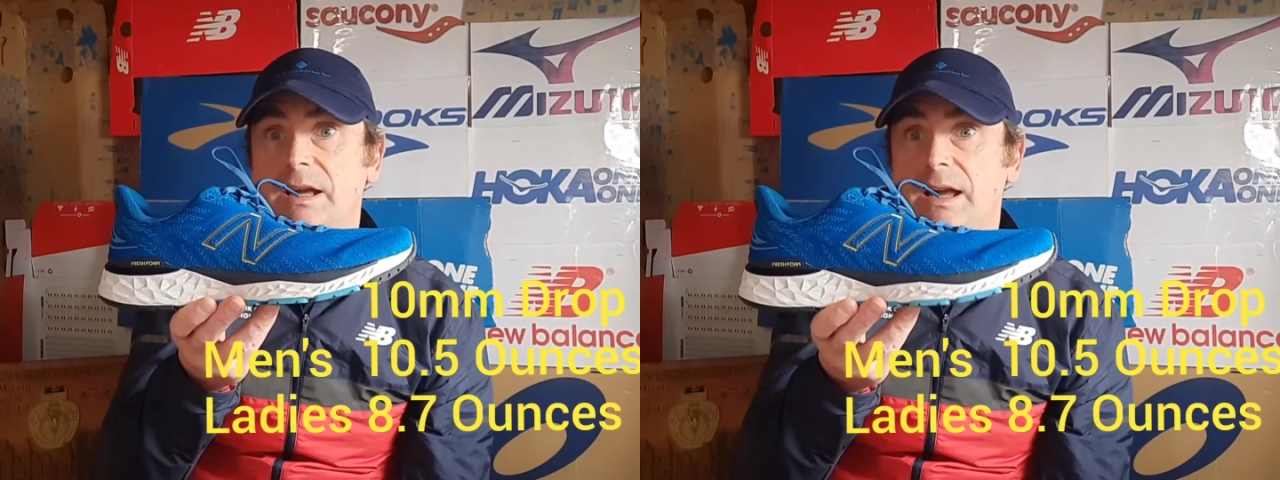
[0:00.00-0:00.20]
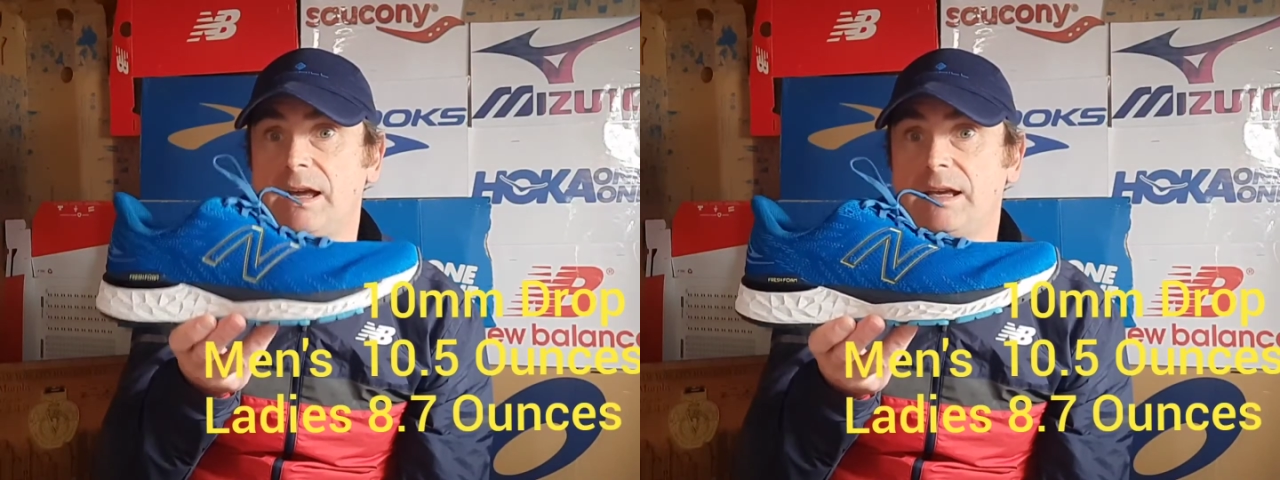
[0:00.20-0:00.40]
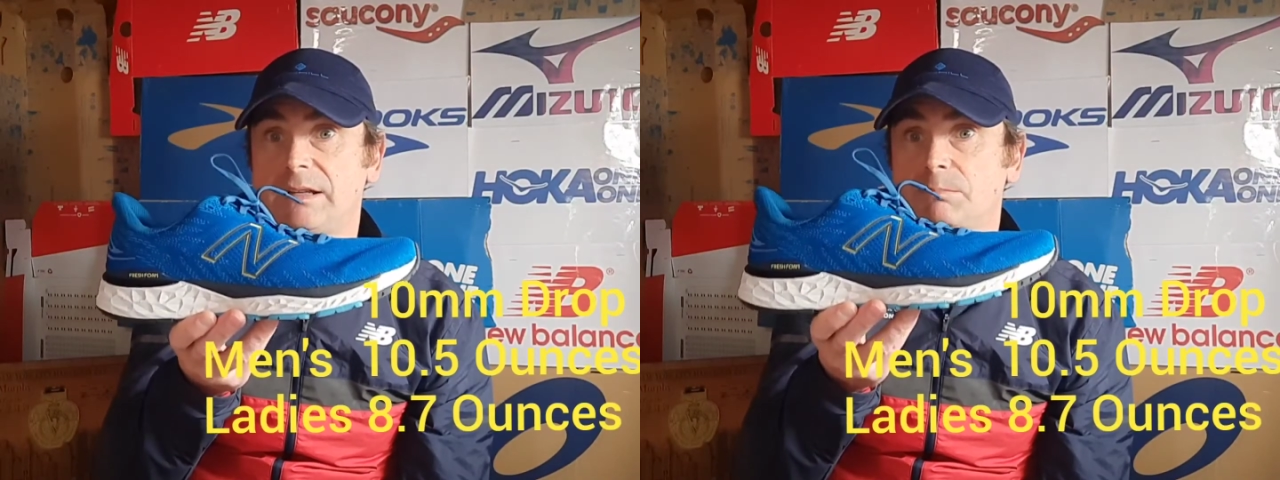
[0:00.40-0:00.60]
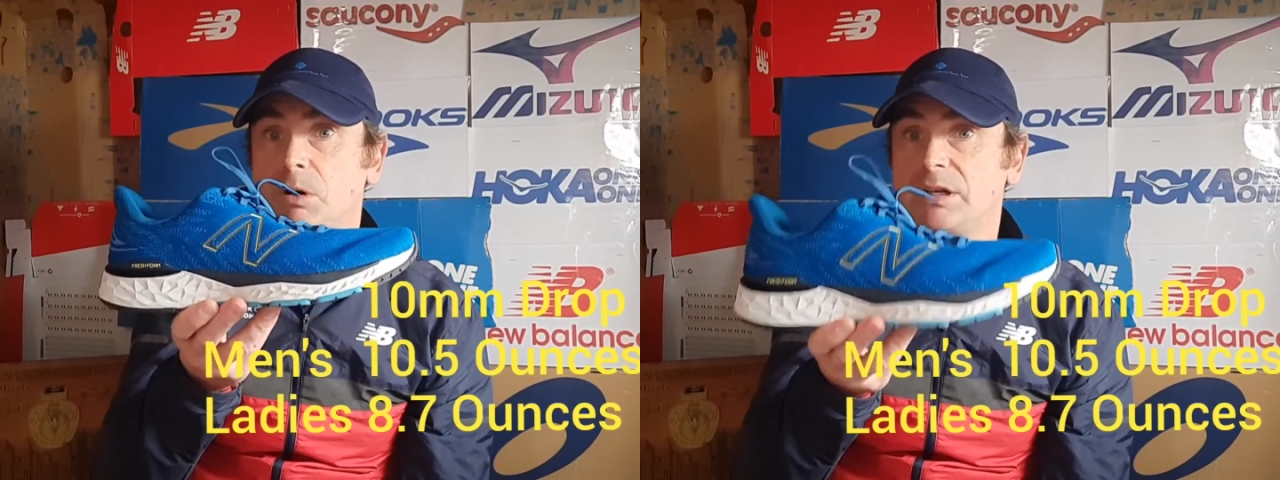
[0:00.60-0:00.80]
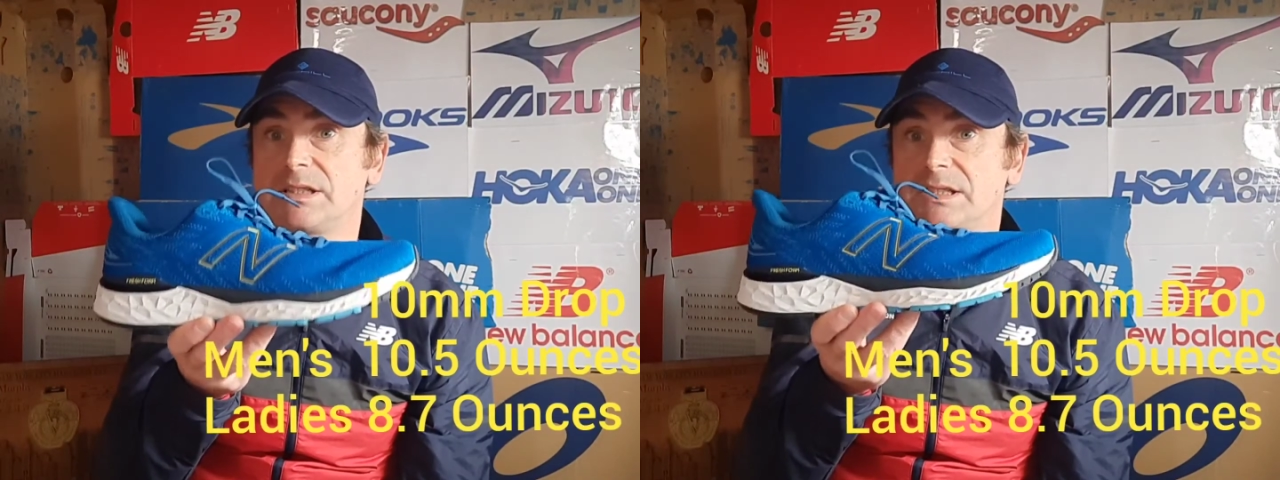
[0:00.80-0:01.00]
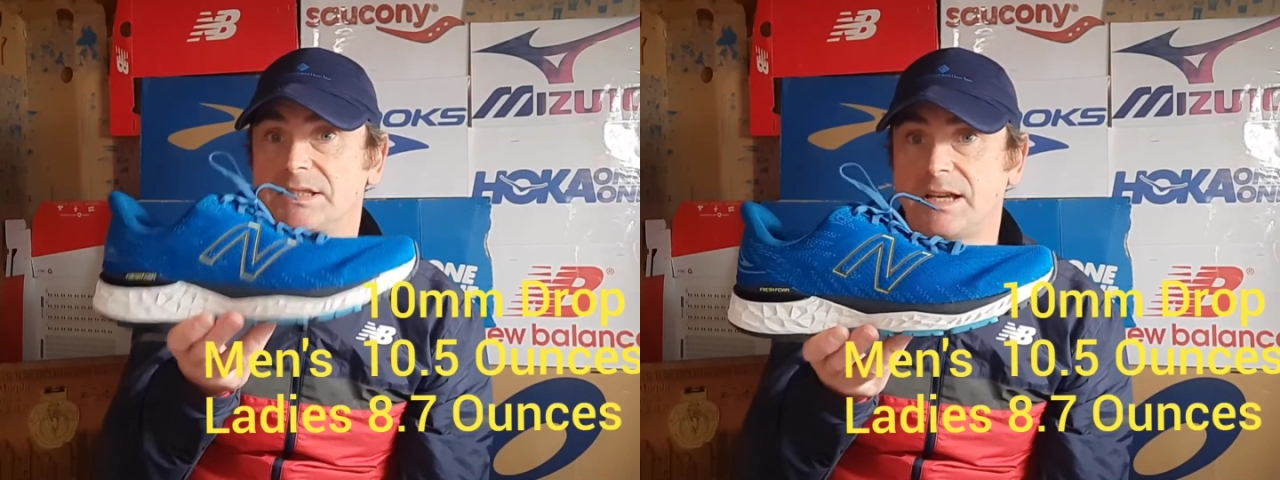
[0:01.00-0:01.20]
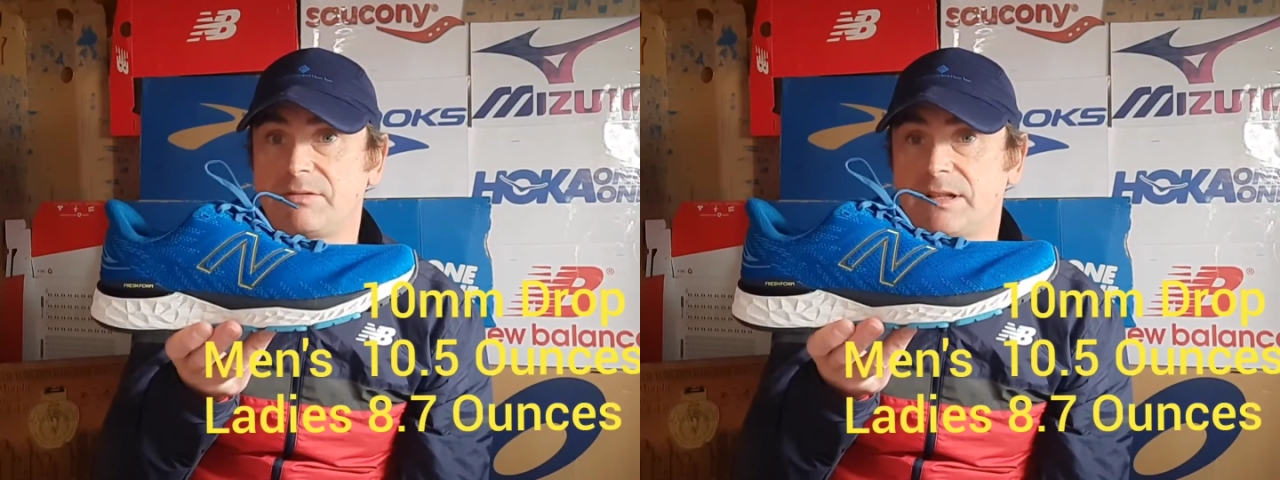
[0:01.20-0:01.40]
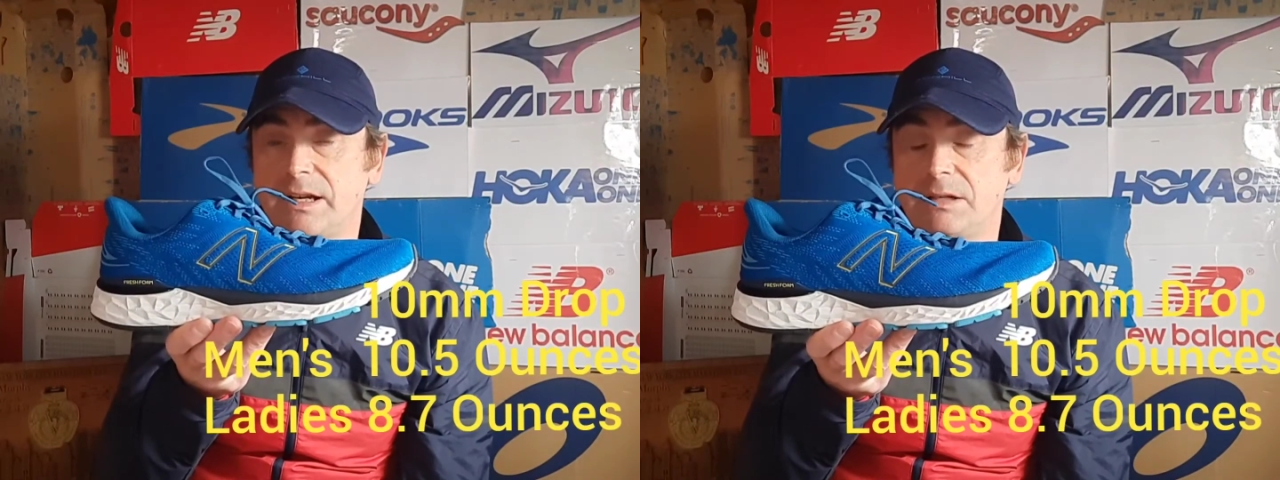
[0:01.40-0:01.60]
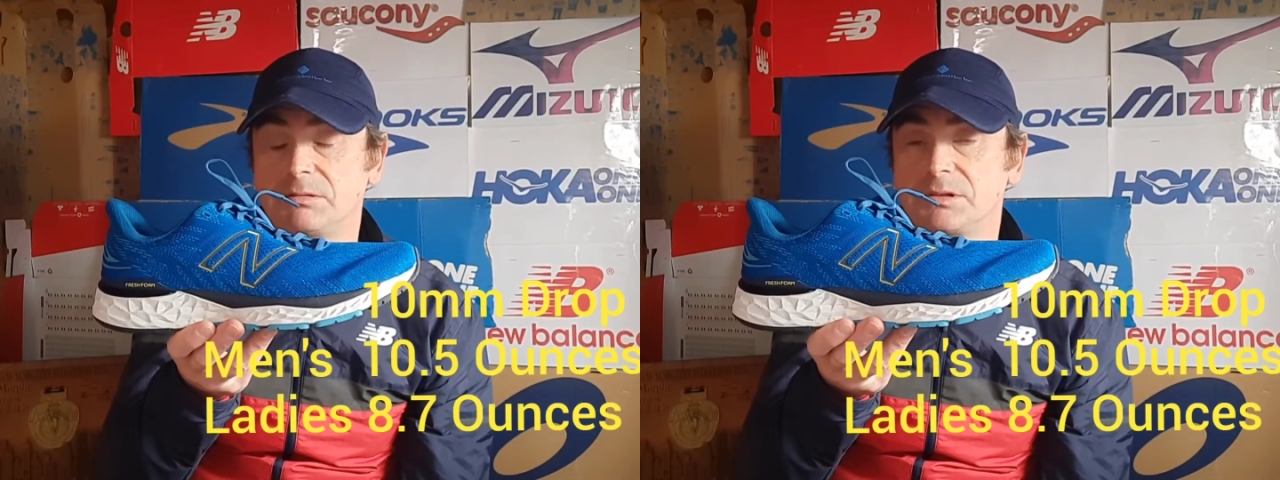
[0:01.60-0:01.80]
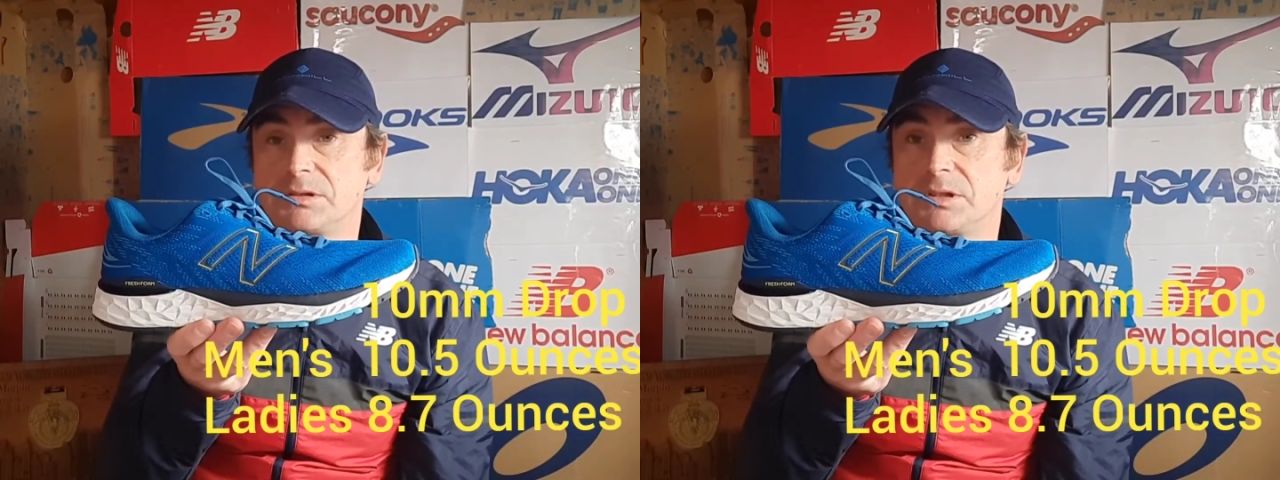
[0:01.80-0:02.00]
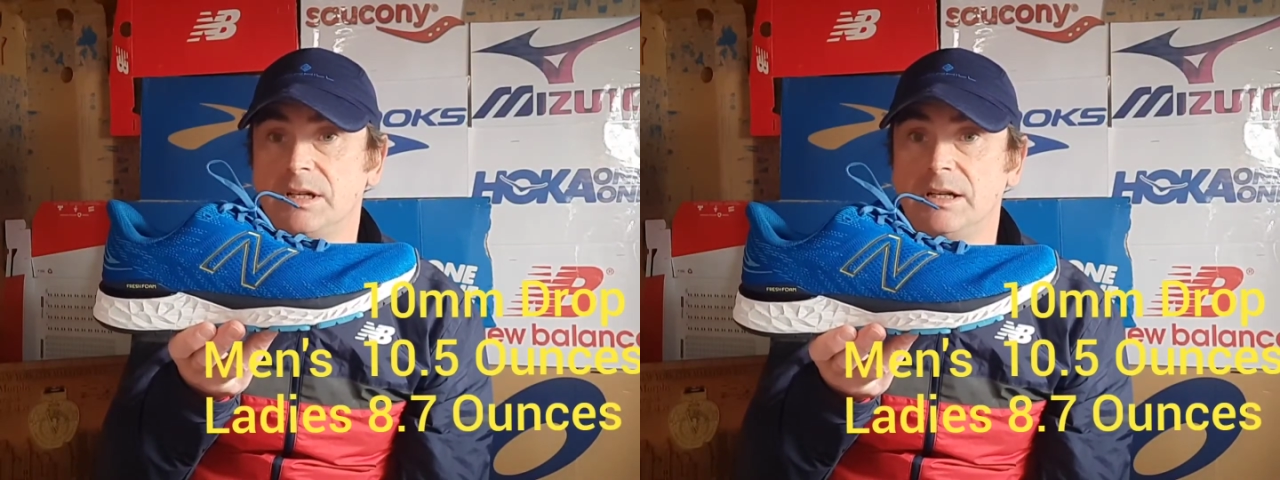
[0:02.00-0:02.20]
8.7 ounces.